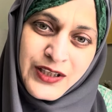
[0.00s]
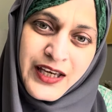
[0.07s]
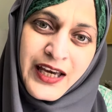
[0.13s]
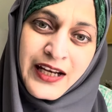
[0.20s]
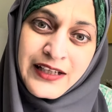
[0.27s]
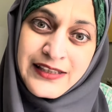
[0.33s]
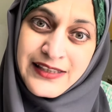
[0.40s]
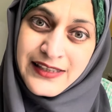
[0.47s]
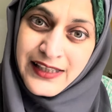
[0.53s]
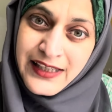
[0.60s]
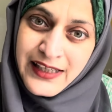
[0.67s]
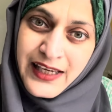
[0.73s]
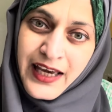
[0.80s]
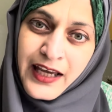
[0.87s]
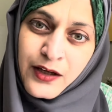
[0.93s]
and
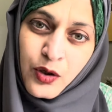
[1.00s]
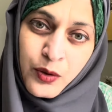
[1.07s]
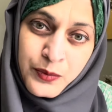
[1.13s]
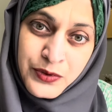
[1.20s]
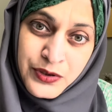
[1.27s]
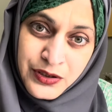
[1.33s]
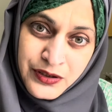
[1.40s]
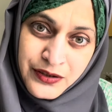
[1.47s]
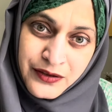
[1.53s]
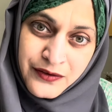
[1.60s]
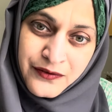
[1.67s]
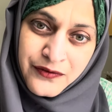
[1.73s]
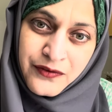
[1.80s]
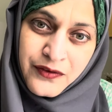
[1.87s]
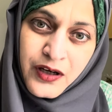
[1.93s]
see and
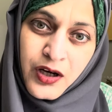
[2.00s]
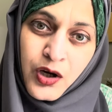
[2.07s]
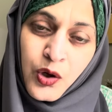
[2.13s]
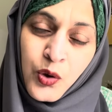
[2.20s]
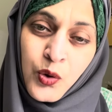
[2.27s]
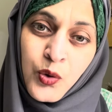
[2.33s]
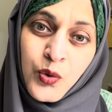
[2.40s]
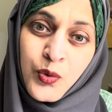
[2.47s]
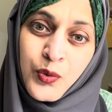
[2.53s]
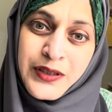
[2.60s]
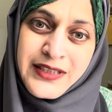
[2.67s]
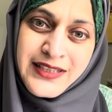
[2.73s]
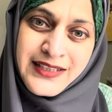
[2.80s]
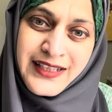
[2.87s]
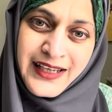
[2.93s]
observe who
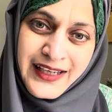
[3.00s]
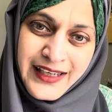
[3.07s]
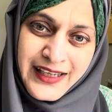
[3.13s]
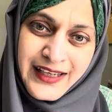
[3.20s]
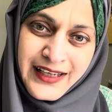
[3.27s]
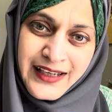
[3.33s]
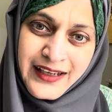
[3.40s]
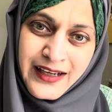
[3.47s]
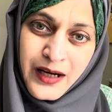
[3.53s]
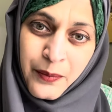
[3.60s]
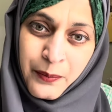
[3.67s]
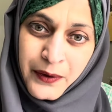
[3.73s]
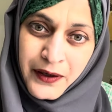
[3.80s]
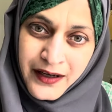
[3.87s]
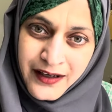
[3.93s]
is taking a
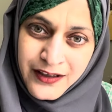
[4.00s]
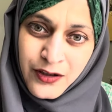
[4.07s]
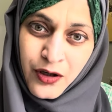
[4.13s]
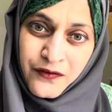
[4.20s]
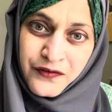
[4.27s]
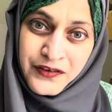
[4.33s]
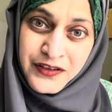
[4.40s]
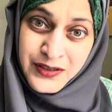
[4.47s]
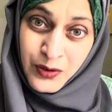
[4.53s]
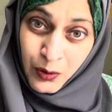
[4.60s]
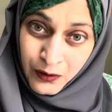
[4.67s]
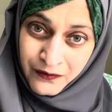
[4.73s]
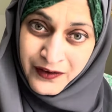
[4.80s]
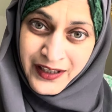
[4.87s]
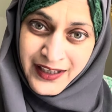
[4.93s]
part of
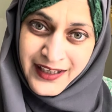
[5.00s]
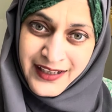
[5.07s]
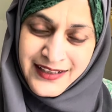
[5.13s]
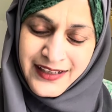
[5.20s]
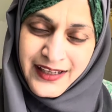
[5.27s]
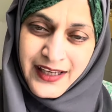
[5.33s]
resolving it,